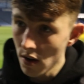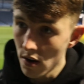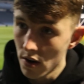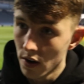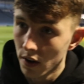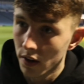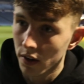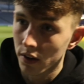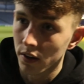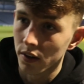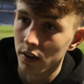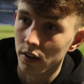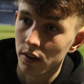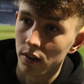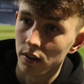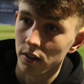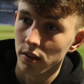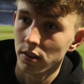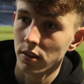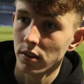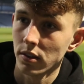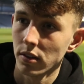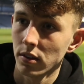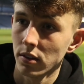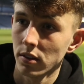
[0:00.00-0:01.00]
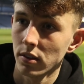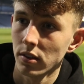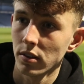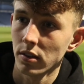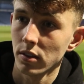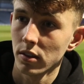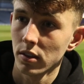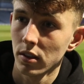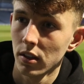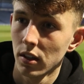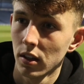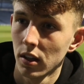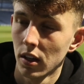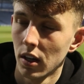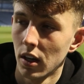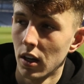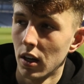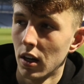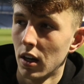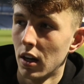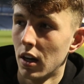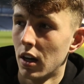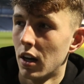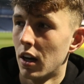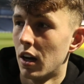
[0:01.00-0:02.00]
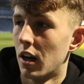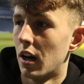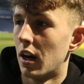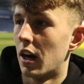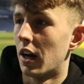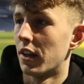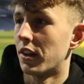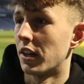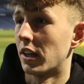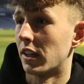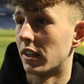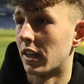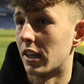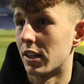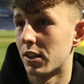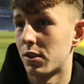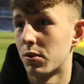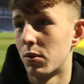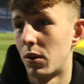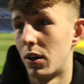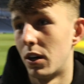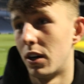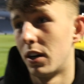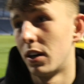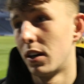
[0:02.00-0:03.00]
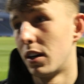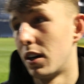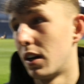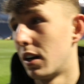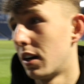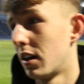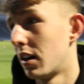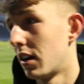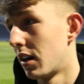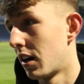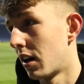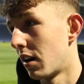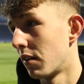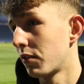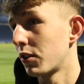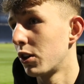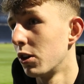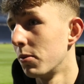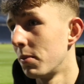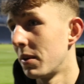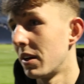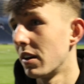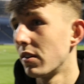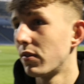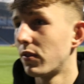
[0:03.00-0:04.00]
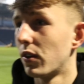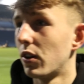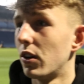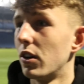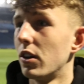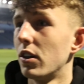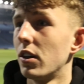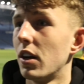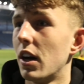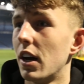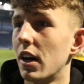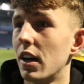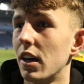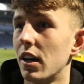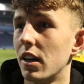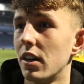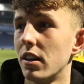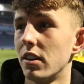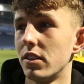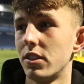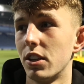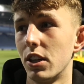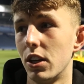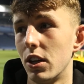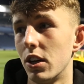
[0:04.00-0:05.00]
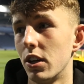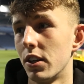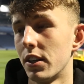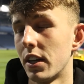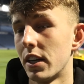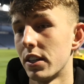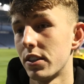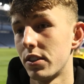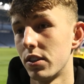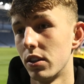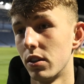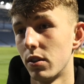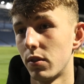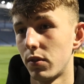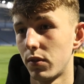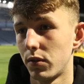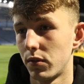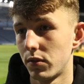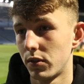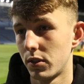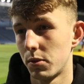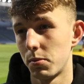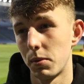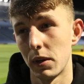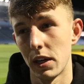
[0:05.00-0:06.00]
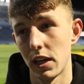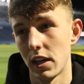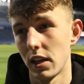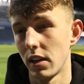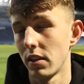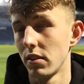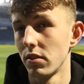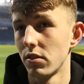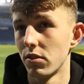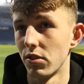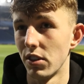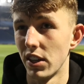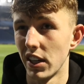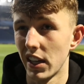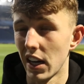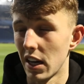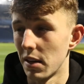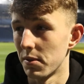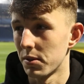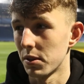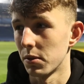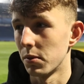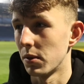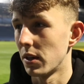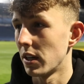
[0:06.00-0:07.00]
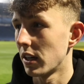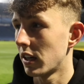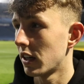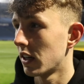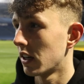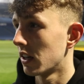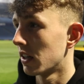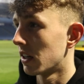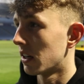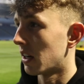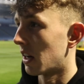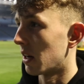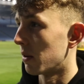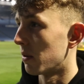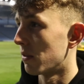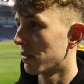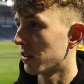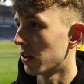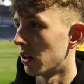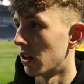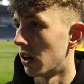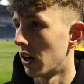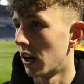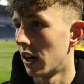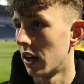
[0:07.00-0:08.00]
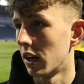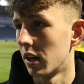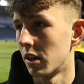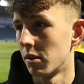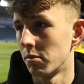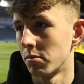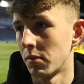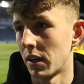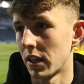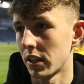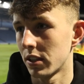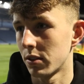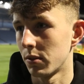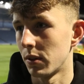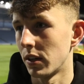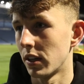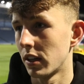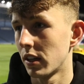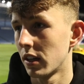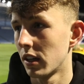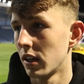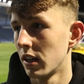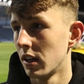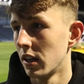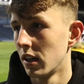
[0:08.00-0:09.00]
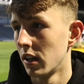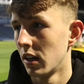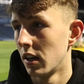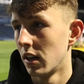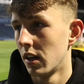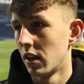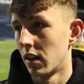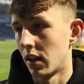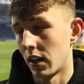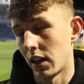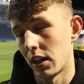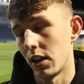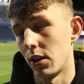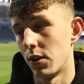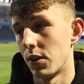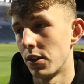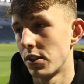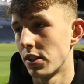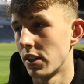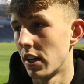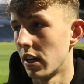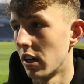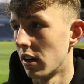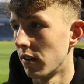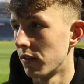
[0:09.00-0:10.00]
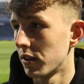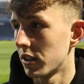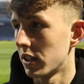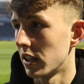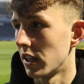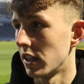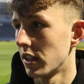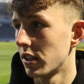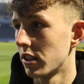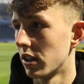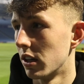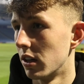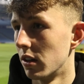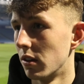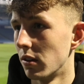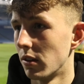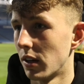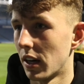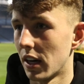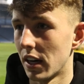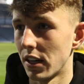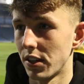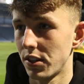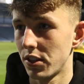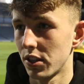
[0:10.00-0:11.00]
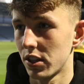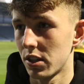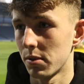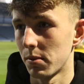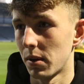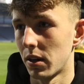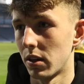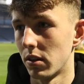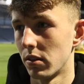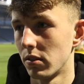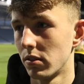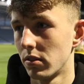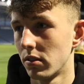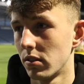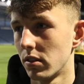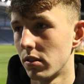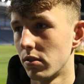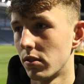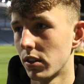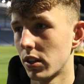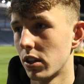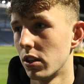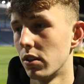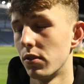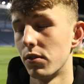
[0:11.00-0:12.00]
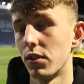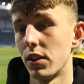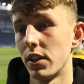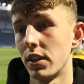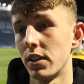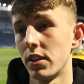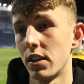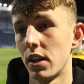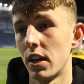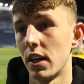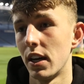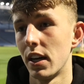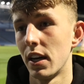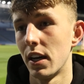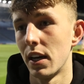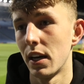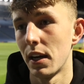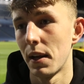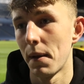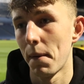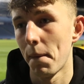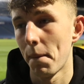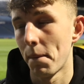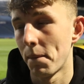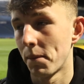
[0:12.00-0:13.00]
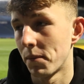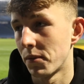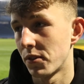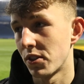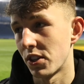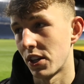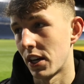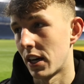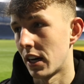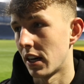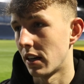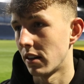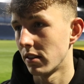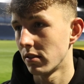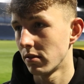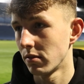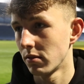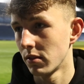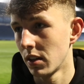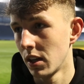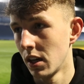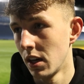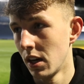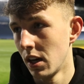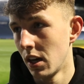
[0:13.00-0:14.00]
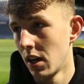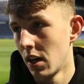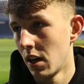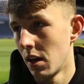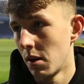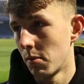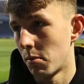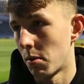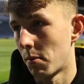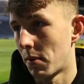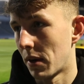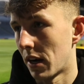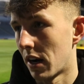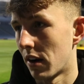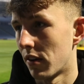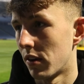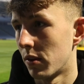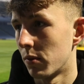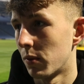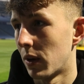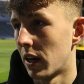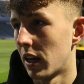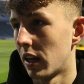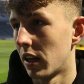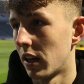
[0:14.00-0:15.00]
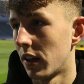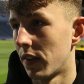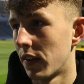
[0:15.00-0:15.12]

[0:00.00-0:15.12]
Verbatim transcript: how are you going to prepare for that game? I think that's what I've come here for, uh, to learn that stuff, to play three games a week, like we've got um, next week, including today obviously. So yeah, it's just about recovering uh, tonight, preparing well